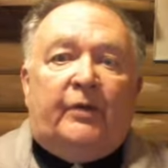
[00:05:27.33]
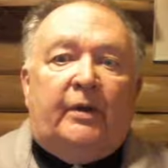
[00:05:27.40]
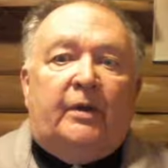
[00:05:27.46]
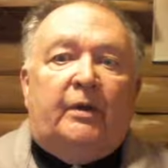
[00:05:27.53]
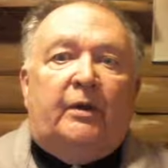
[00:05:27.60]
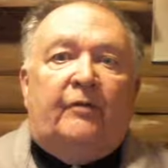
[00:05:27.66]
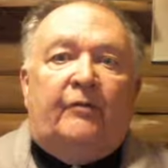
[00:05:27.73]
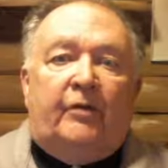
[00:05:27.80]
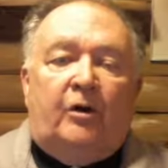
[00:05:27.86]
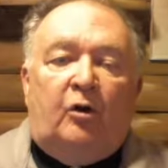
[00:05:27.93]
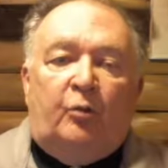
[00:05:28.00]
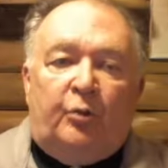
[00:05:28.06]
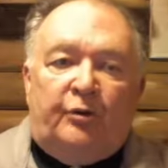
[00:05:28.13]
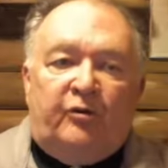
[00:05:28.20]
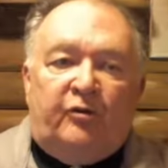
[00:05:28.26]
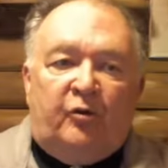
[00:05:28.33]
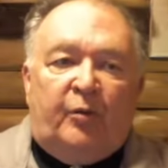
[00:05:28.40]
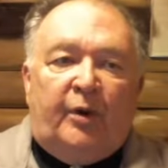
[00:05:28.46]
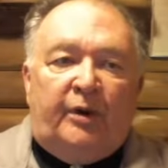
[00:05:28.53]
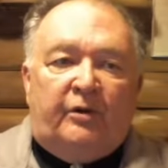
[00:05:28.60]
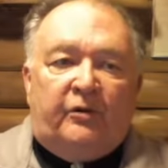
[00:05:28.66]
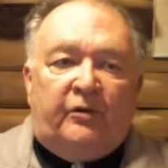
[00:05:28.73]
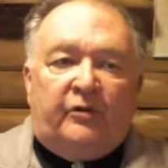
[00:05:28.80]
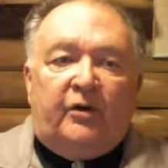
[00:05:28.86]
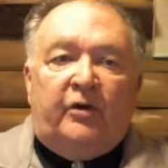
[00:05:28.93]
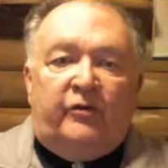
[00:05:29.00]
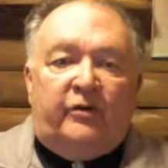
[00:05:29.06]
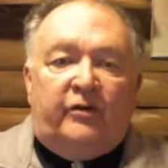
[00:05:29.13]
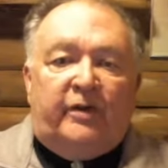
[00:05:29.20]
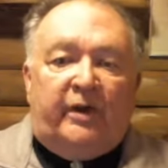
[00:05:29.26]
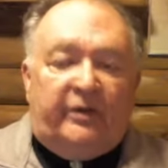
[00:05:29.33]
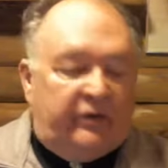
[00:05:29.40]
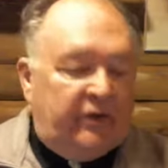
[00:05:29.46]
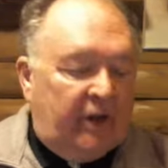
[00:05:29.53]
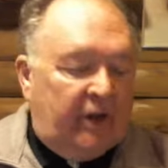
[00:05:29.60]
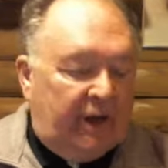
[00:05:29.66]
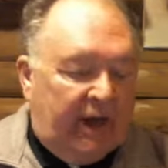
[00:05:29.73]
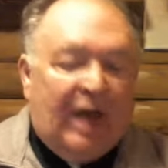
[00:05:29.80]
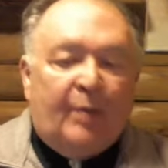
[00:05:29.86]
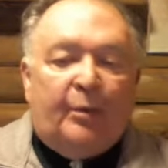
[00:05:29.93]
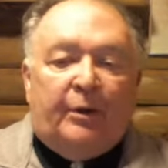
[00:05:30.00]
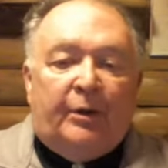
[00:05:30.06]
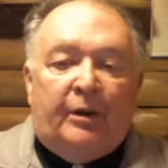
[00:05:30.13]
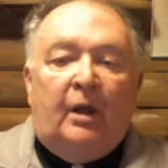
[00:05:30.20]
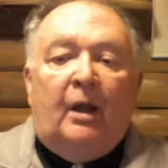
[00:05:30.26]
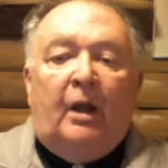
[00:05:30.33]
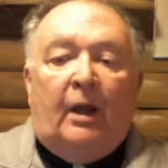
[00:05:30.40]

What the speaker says: and if you don't participate in discussions, that does not happen,